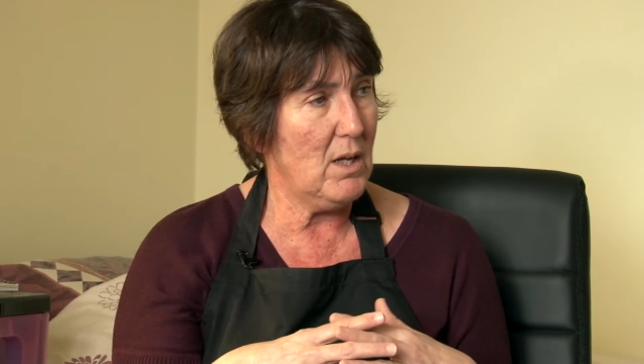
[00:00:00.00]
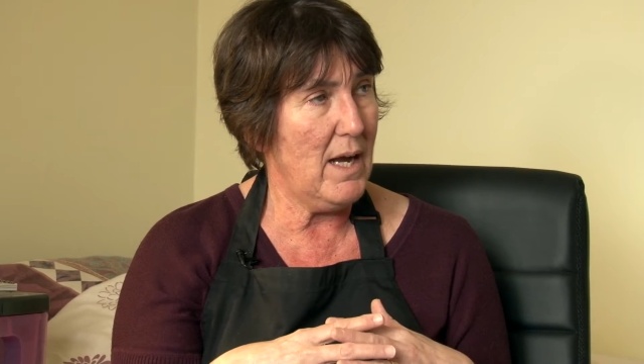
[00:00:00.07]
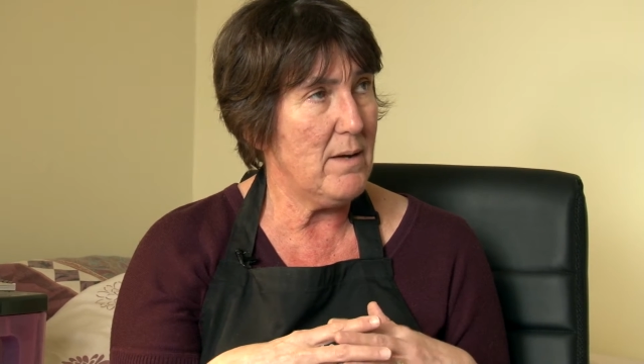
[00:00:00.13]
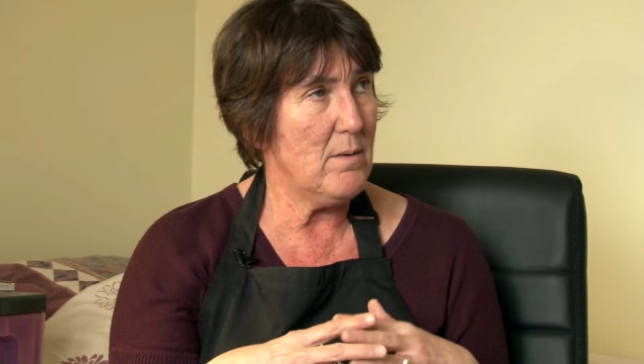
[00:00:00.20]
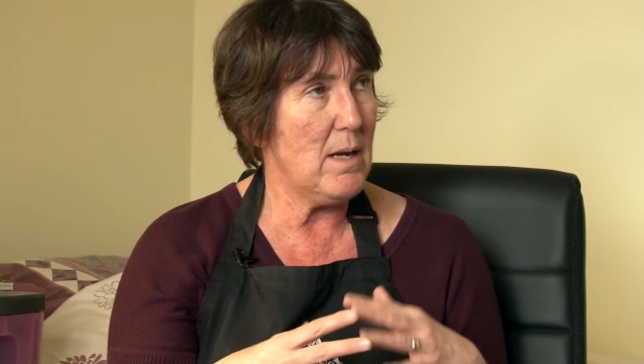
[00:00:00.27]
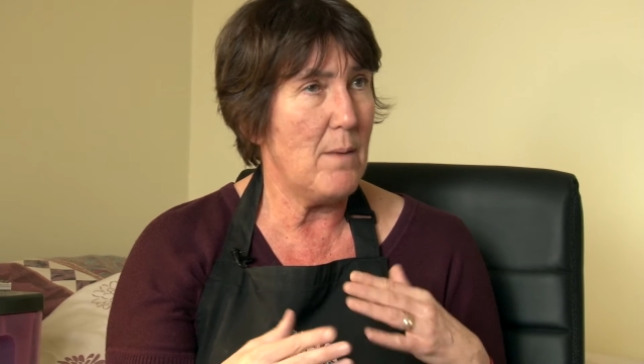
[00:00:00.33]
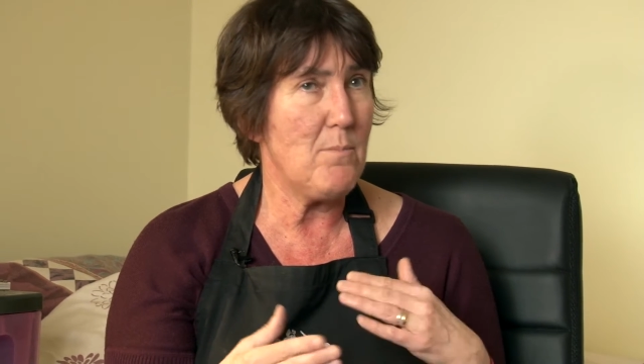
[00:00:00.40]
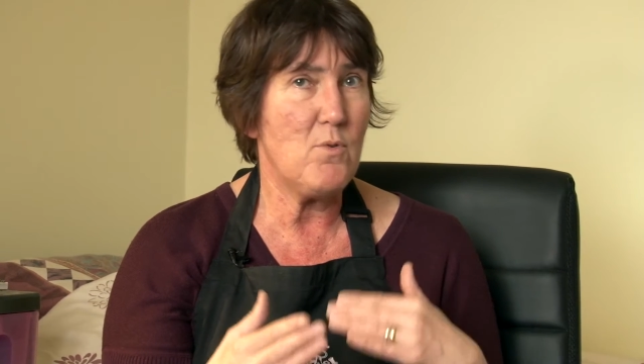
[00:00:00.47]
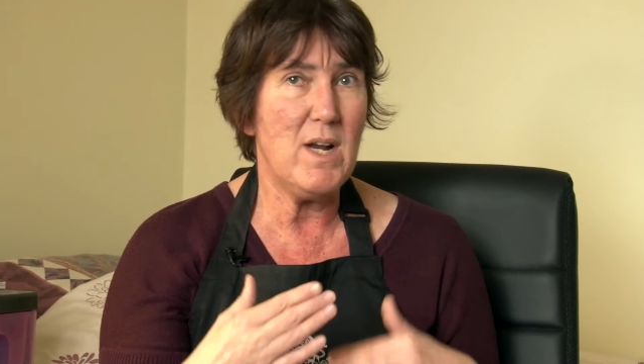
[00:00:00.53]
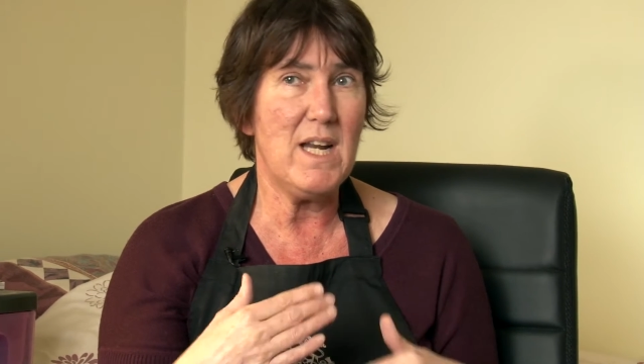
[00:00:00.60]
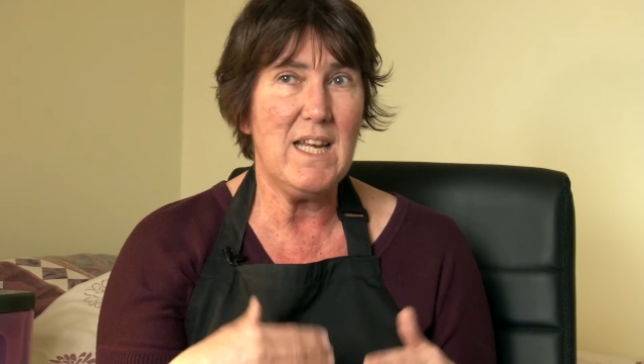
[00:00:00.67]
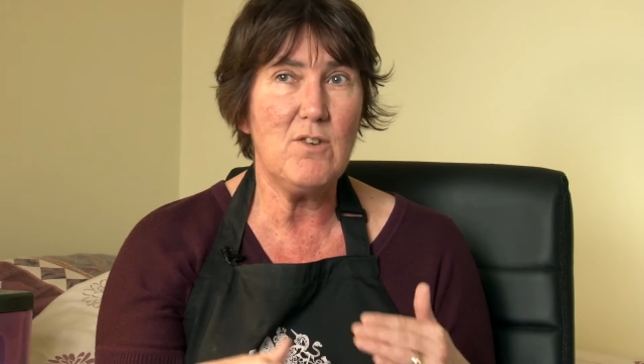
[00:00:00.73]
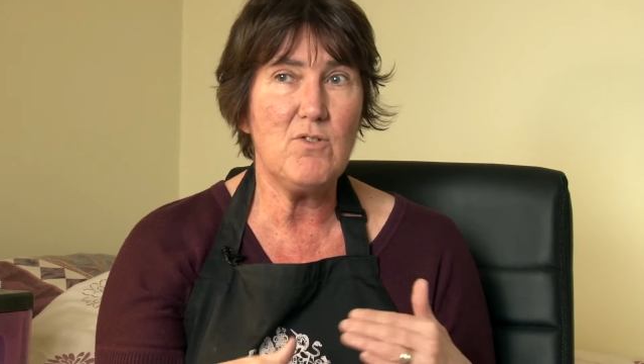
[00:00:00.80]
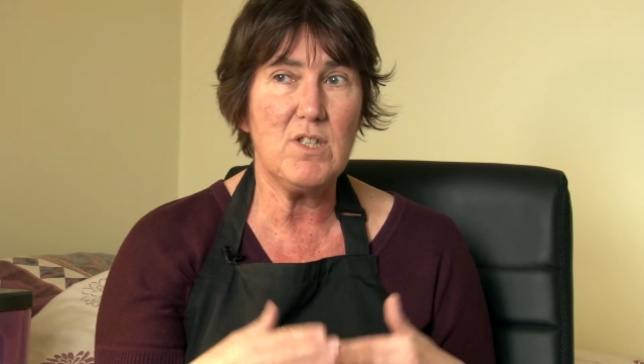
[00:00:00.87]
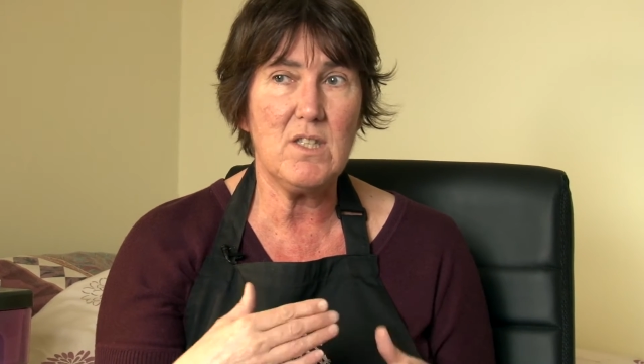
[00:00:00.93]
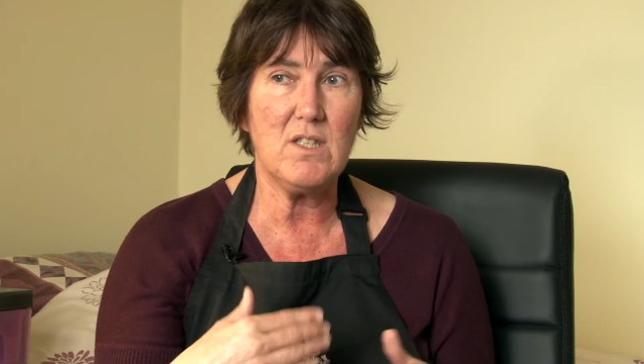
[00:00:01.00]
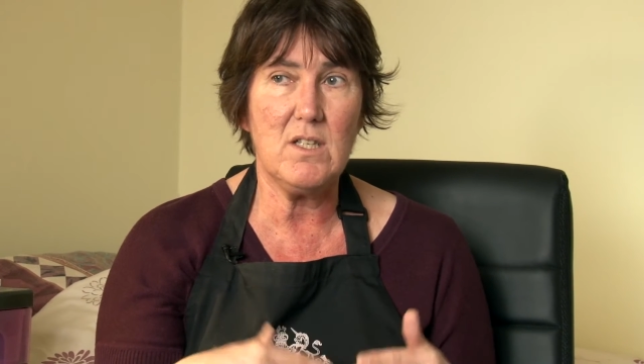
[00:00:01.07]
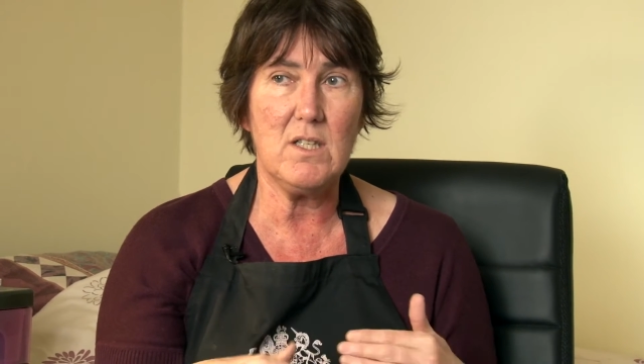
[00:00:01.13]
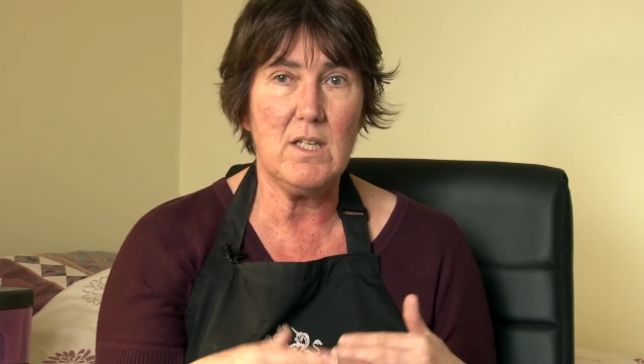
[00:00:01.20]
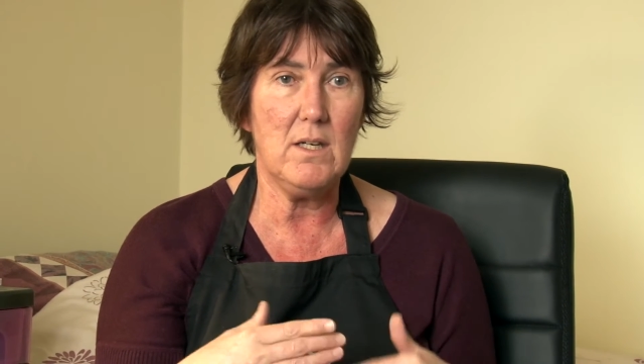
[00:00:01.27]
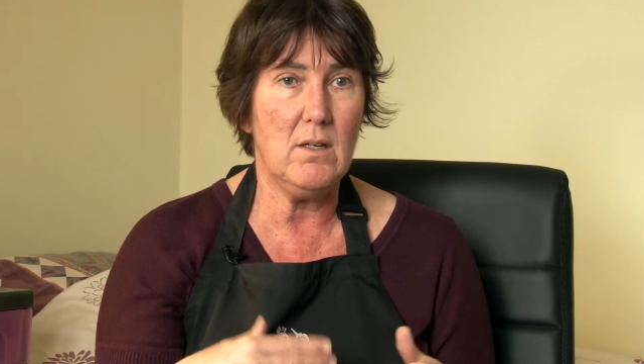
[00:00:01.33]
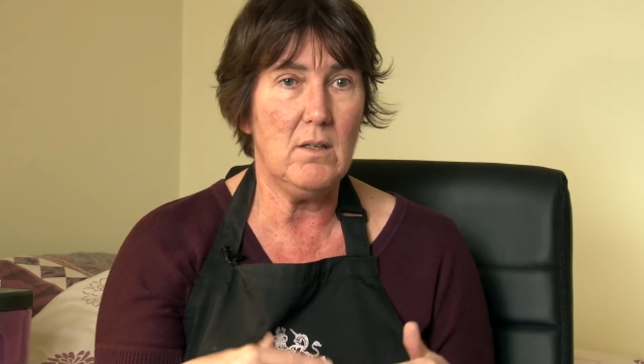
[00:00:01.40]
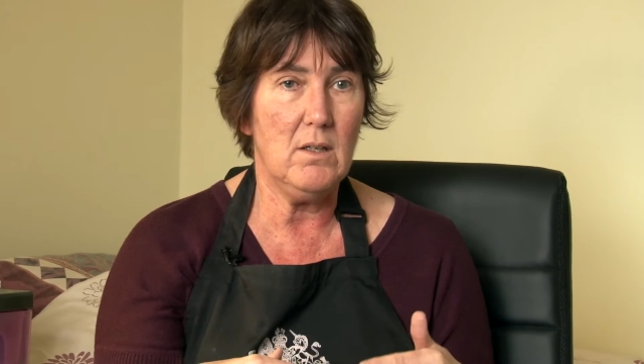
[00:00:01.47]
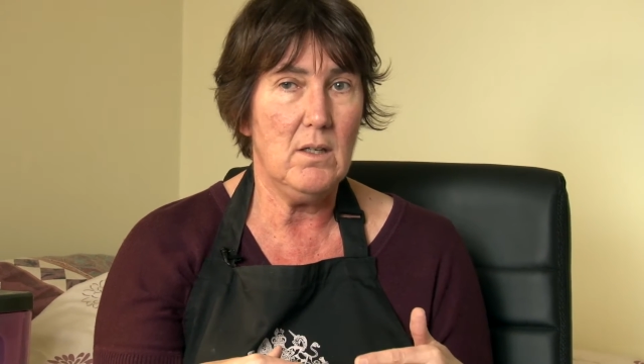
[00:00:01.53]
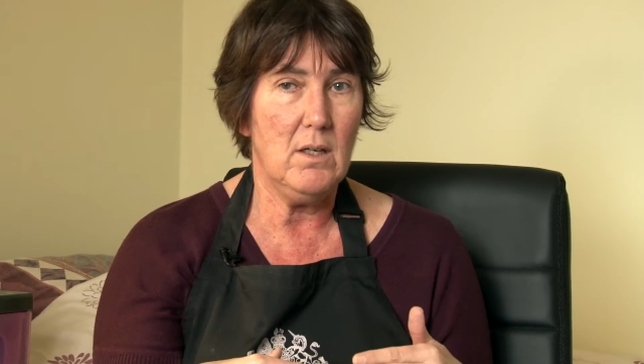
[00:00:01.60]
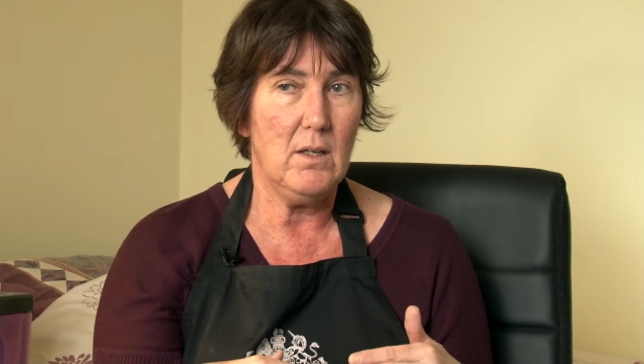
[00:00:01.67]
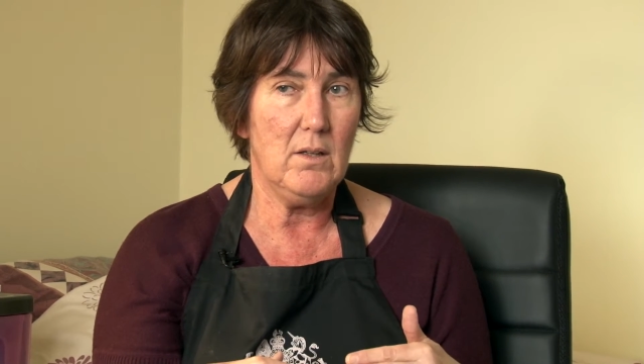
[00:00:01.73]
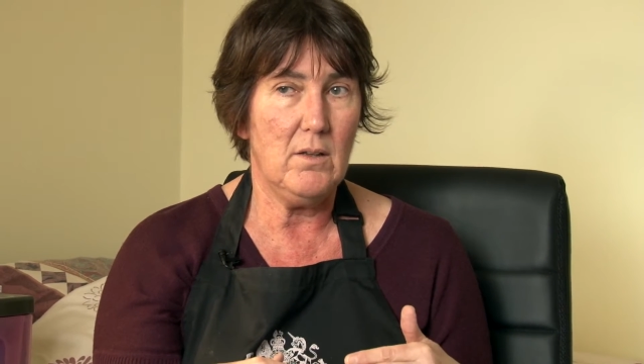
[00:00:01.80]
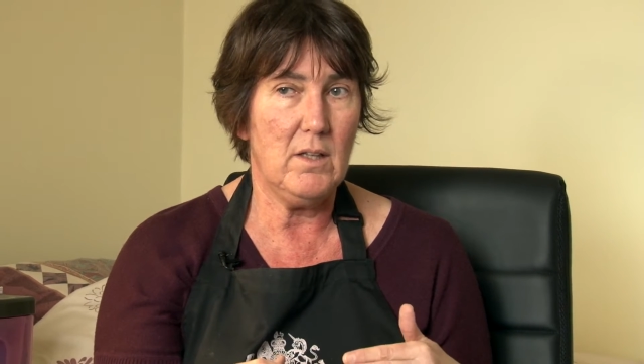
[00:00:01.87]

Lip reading: well, I'm really interested in